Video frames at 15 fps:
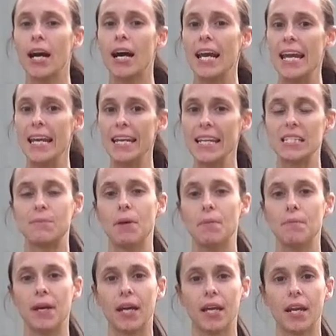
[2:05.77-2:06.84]
he needs to be
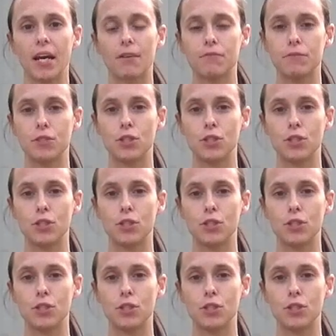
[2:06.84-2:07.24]
big enough